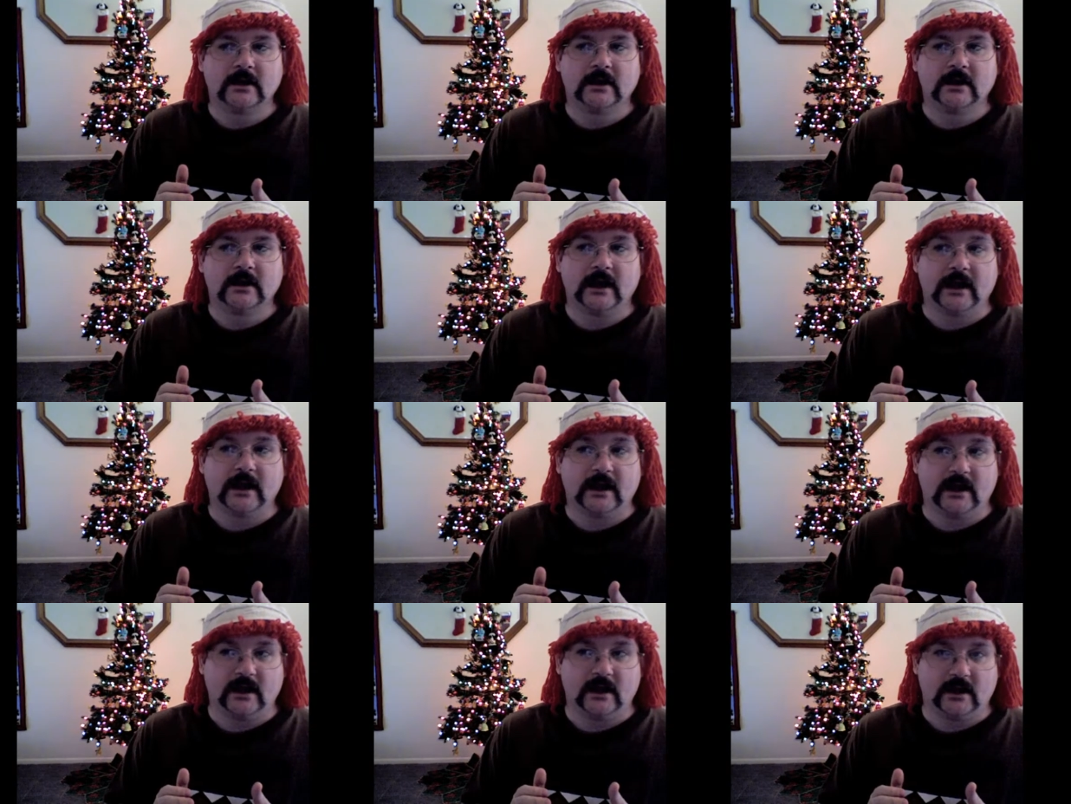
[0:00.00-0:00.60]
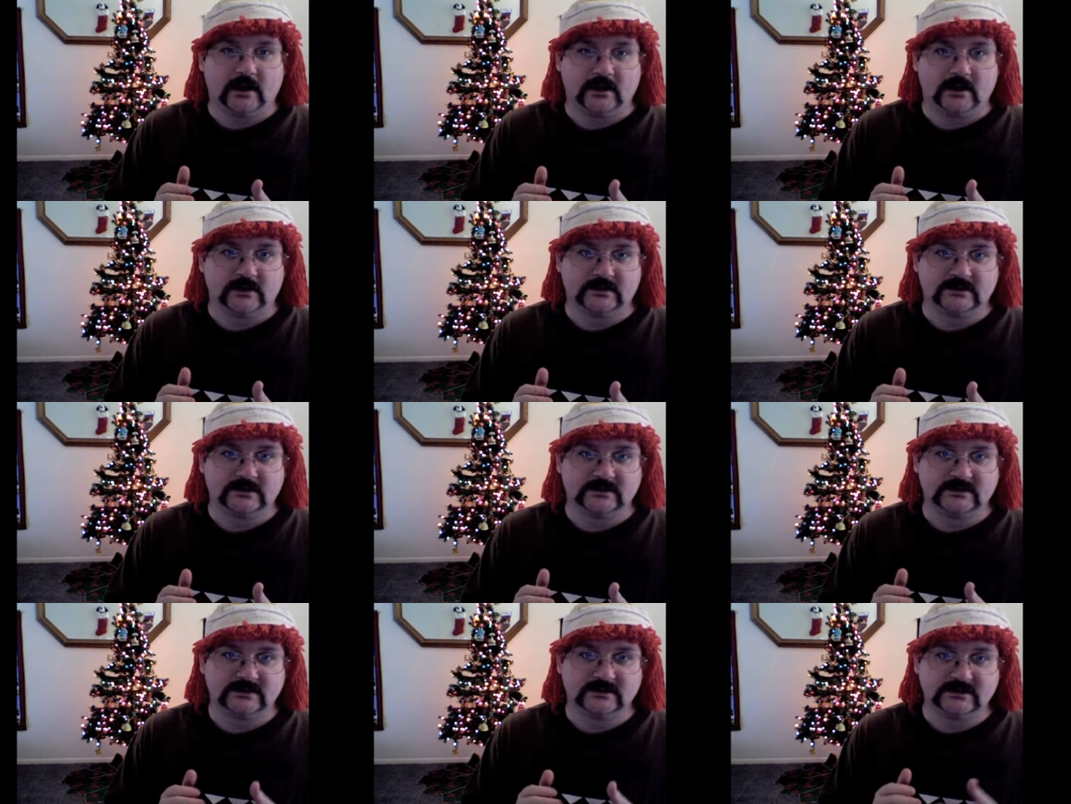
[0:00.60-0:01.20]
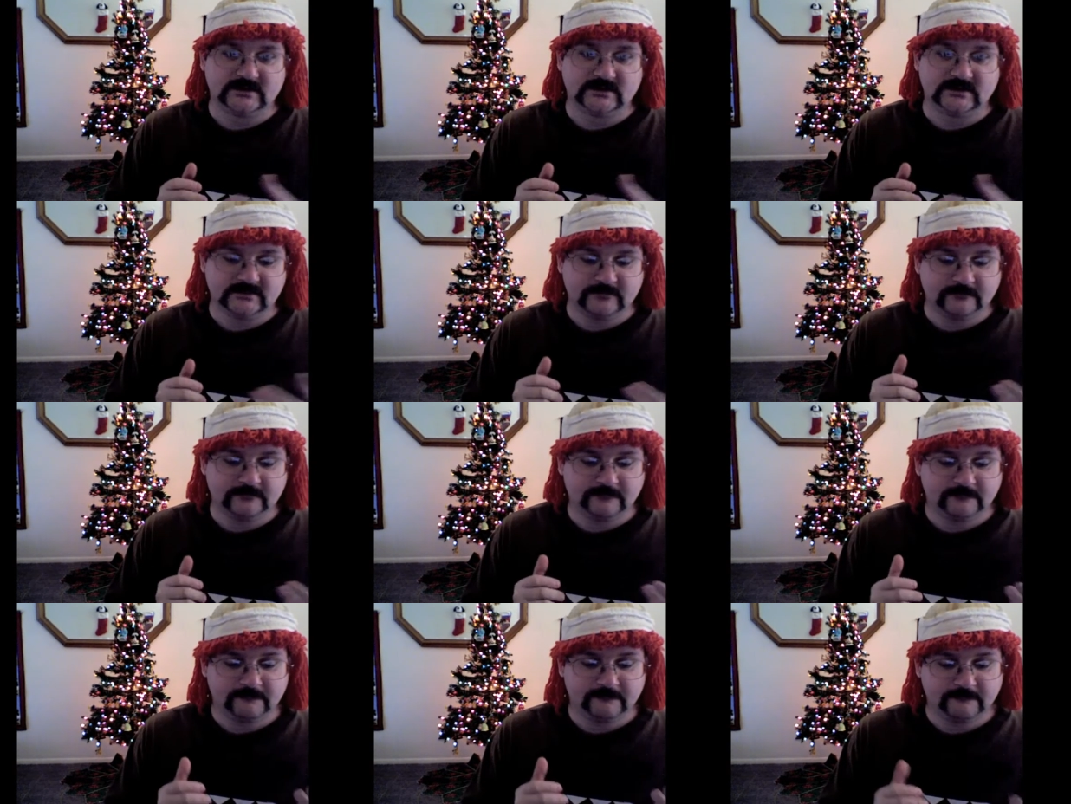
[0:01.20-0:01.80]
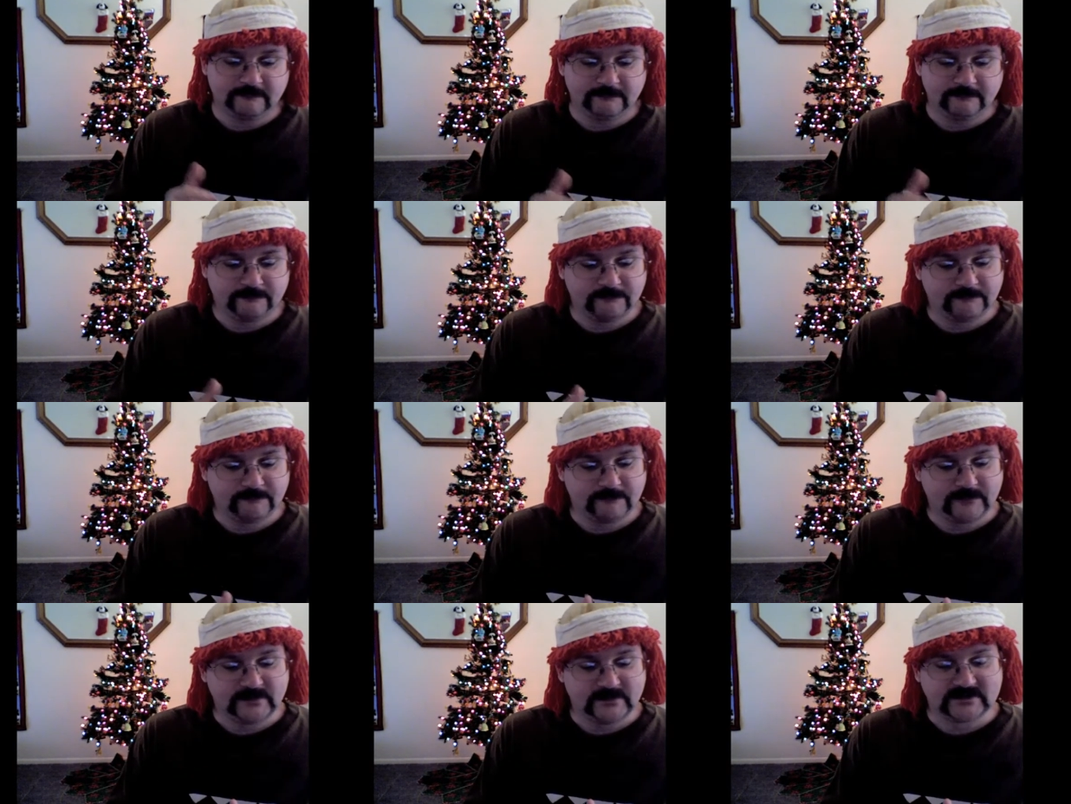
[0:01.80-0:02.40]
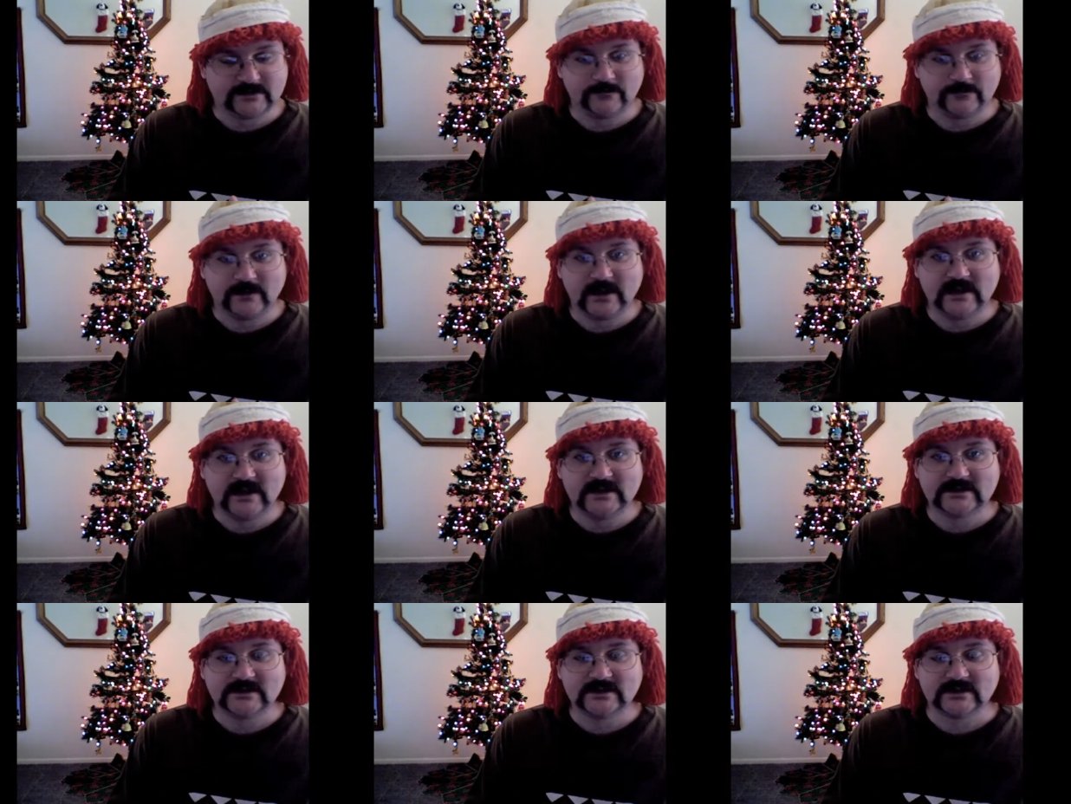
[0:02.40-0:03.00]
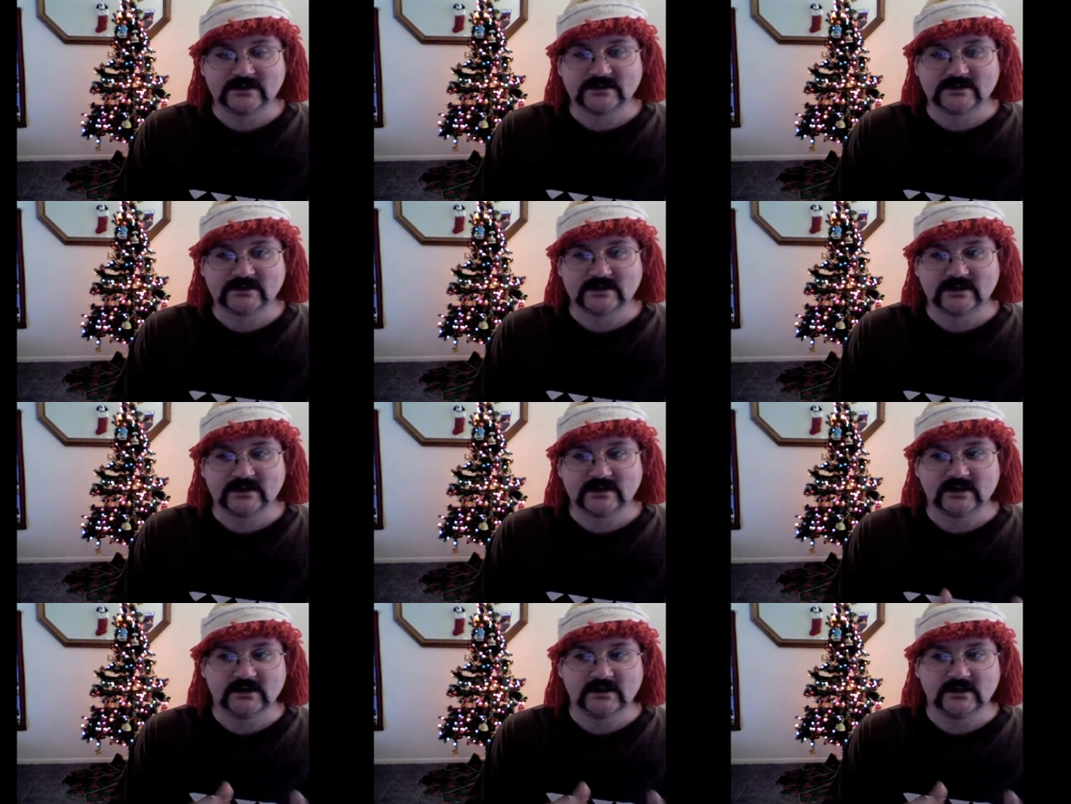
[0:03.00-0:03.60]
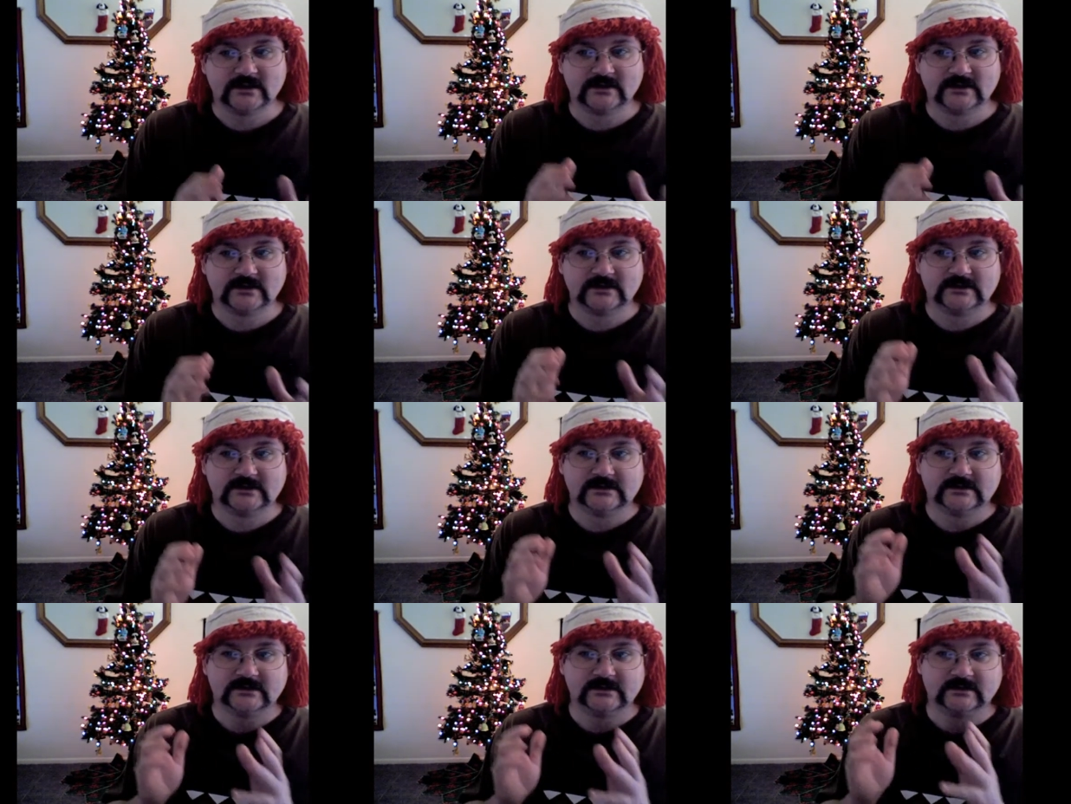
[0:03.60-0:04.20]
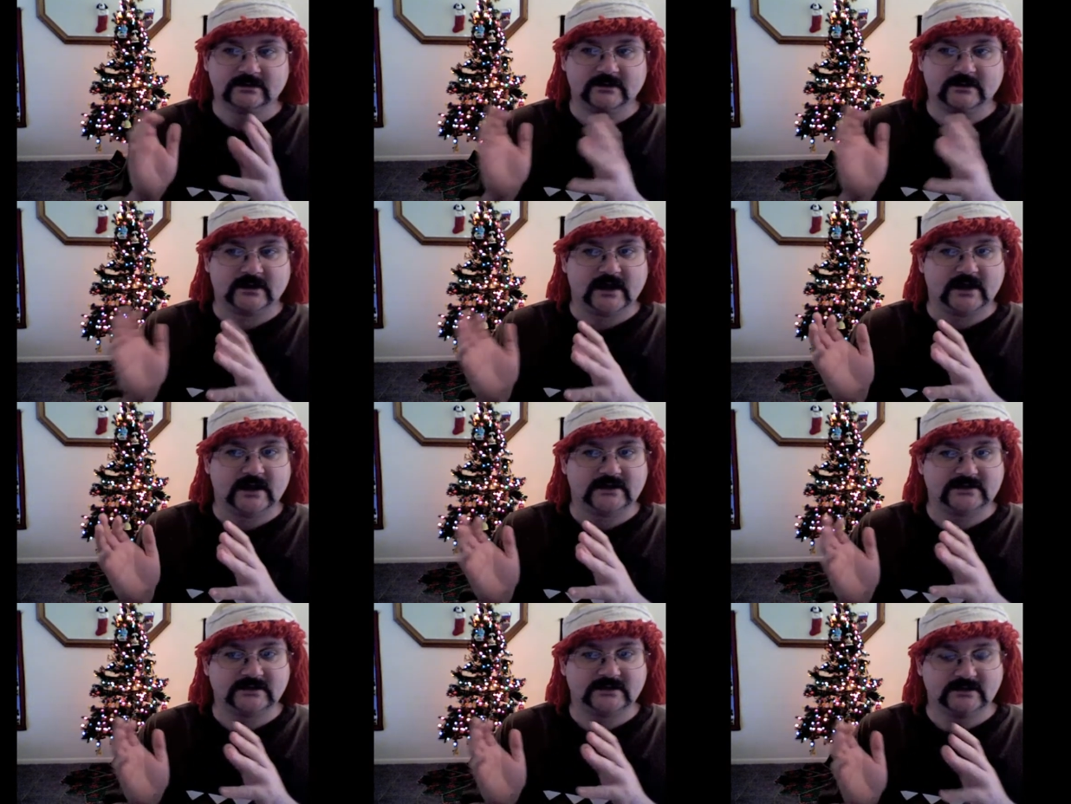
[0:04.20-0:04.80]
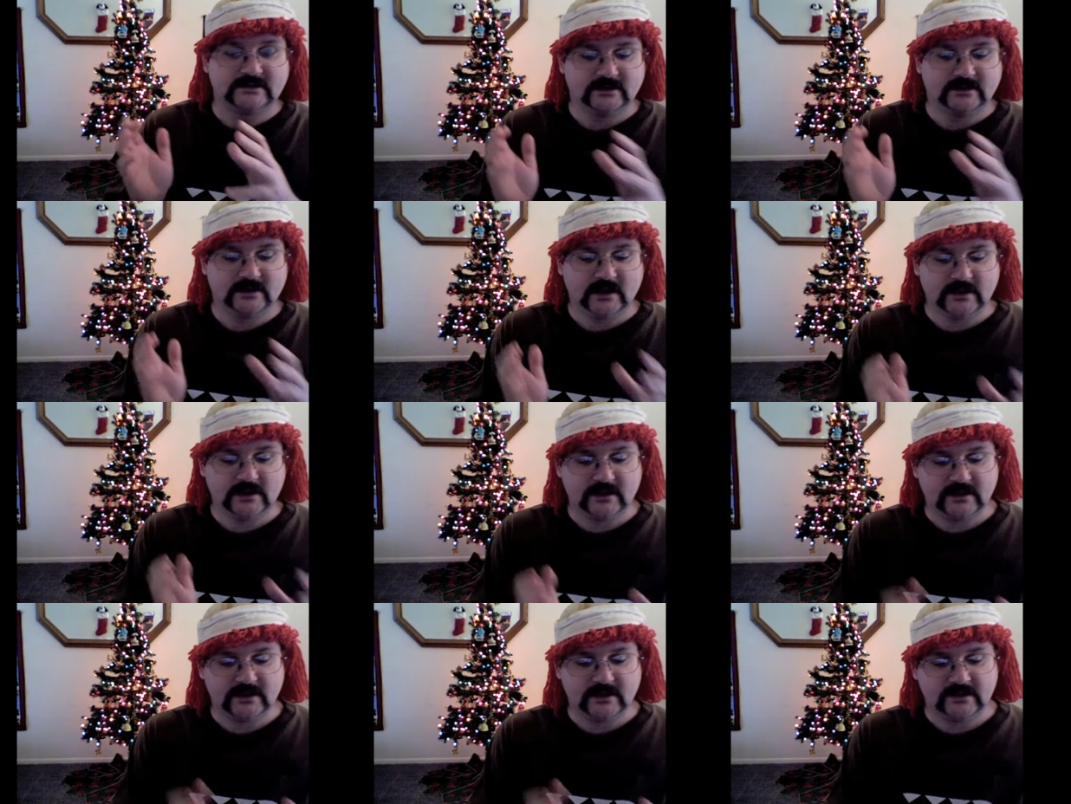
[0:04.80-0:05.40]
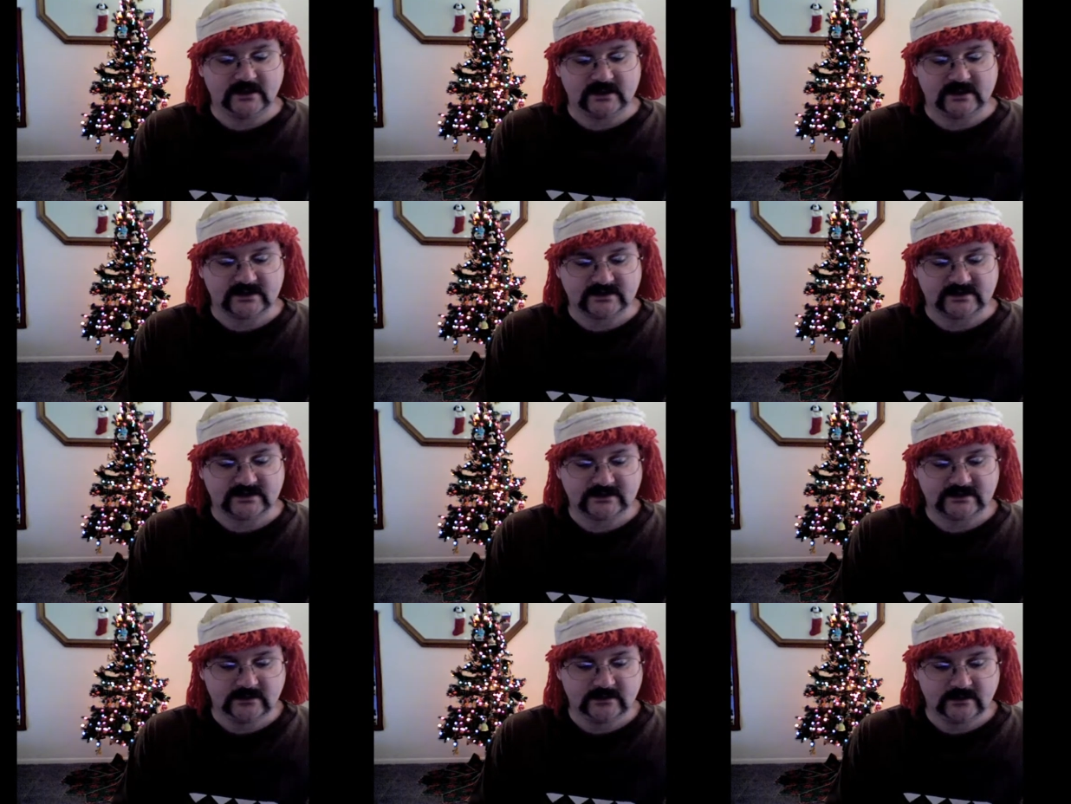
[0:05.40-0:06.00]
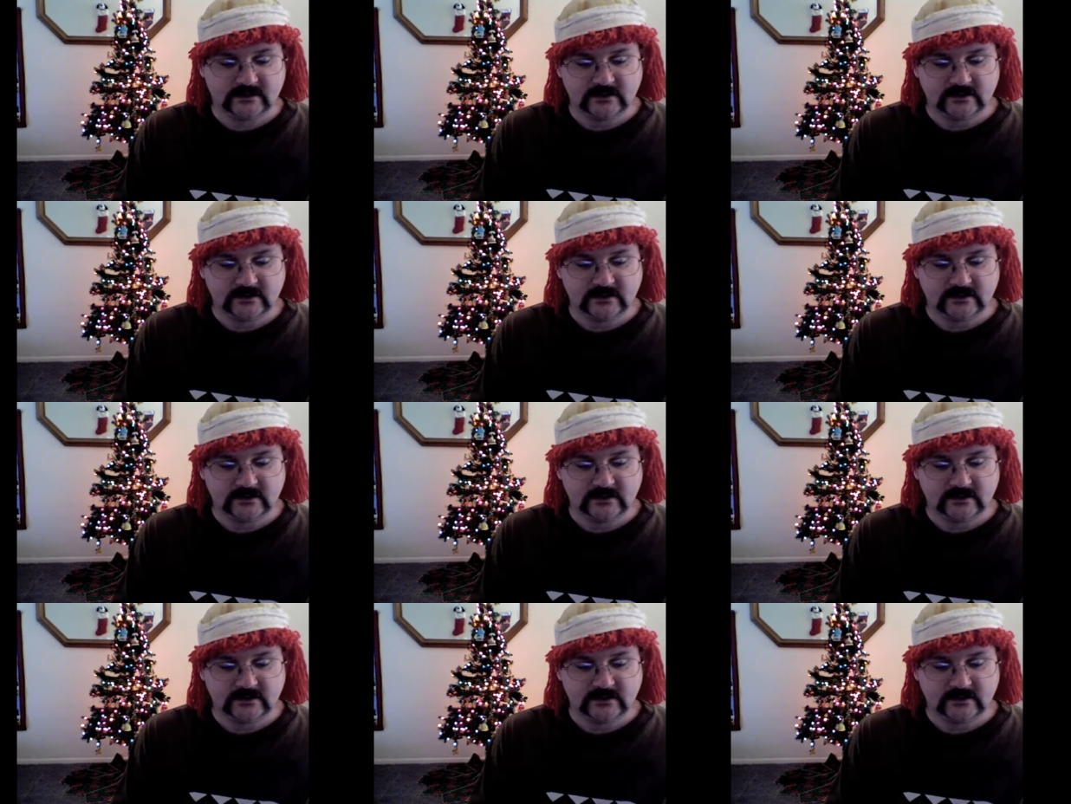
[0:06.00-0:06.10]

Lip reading: And it's amazing to see that and then this.